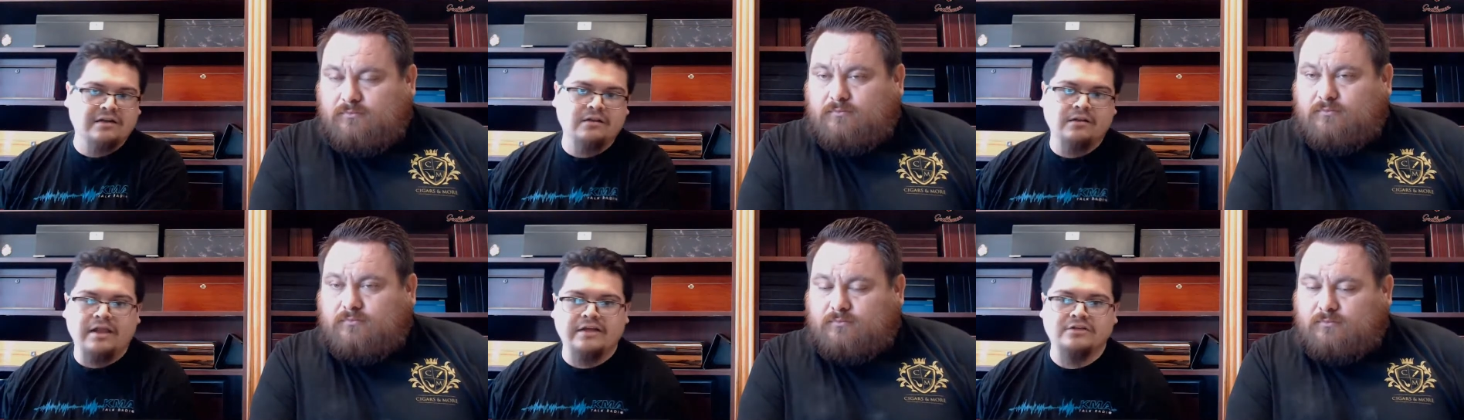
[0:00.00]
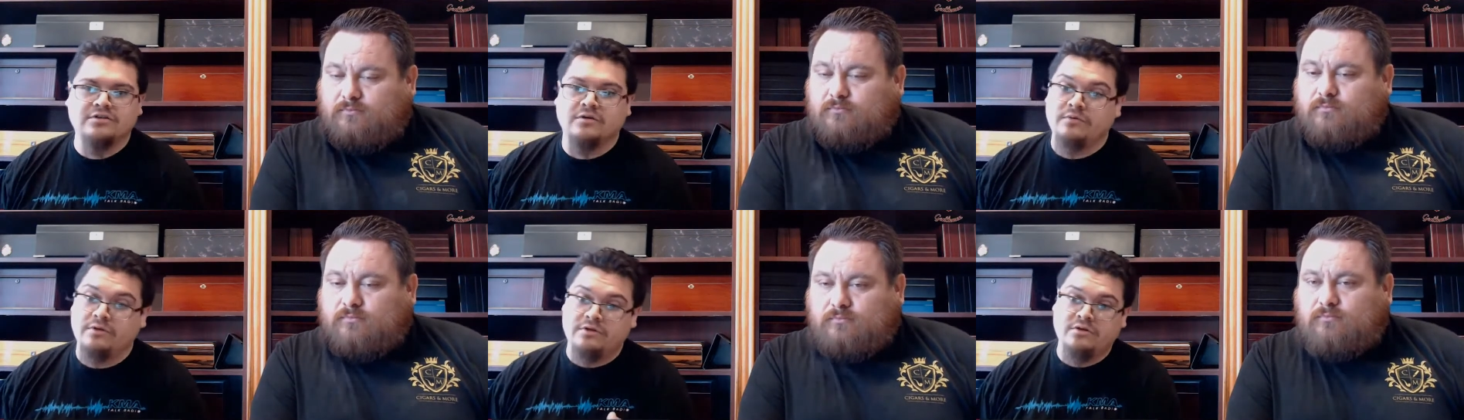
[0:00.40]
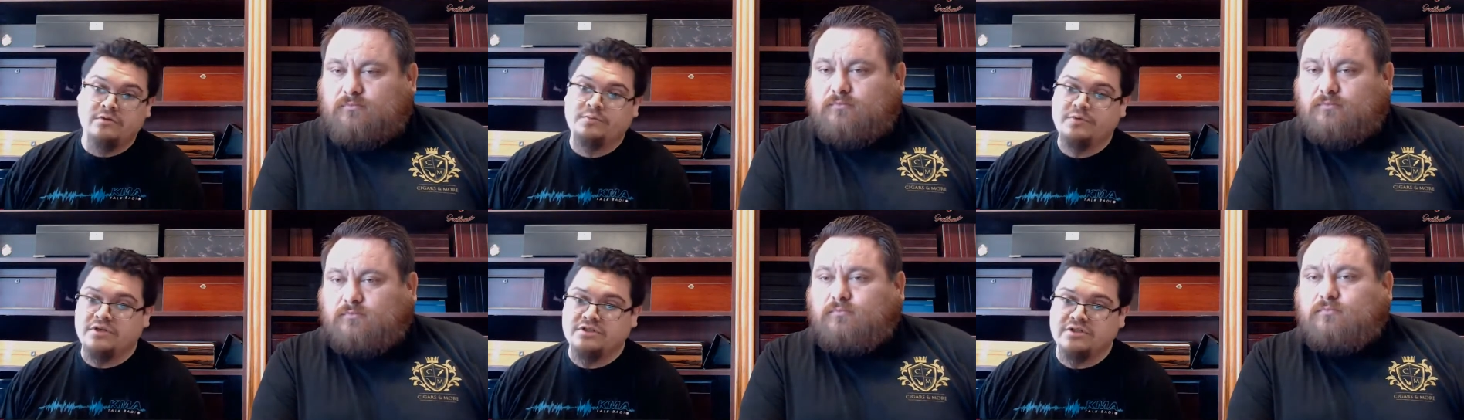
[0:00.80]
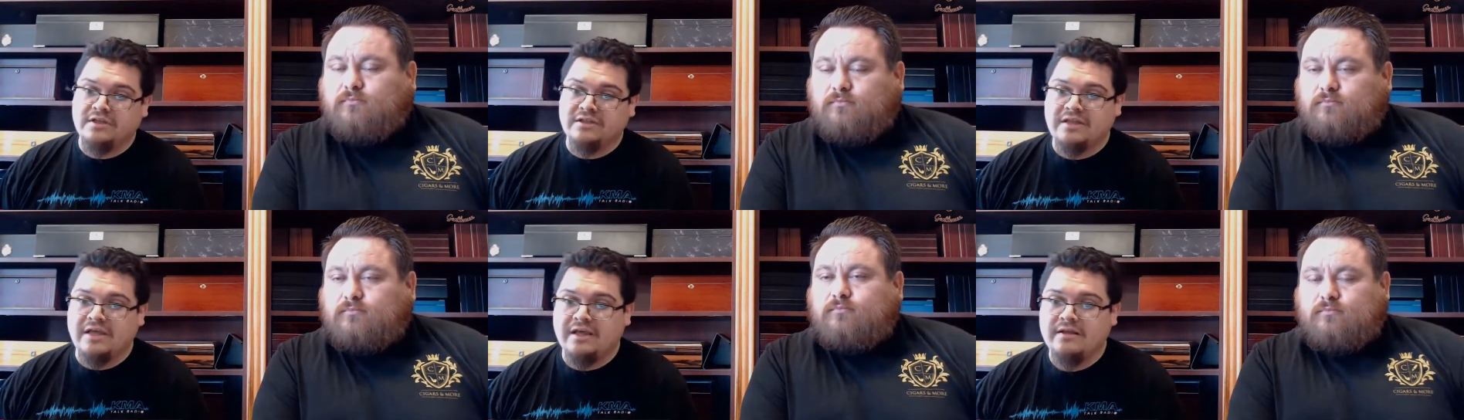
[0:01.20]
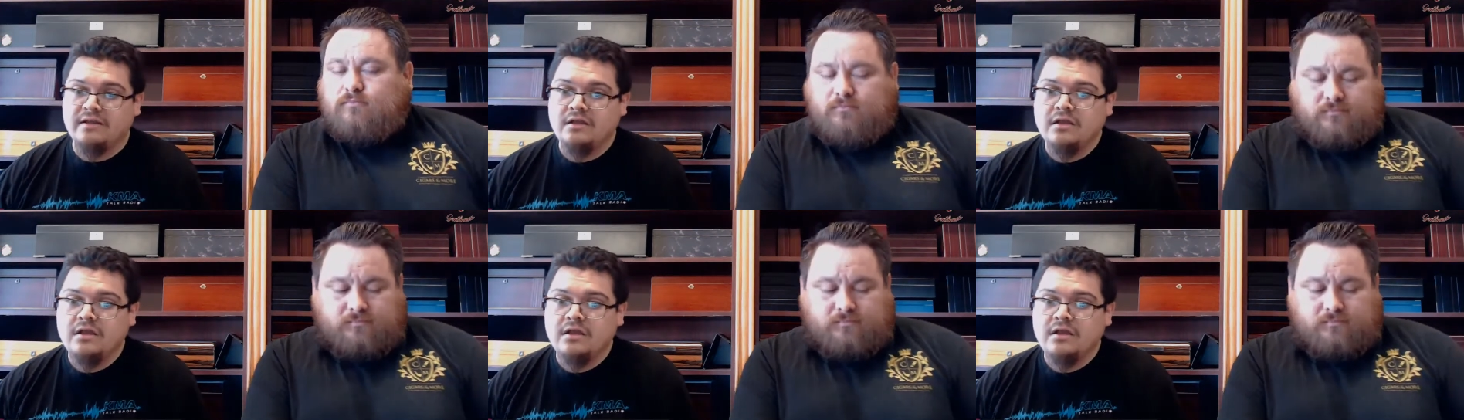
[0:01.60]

Speaker 1: a little extra. I really do appreciate that.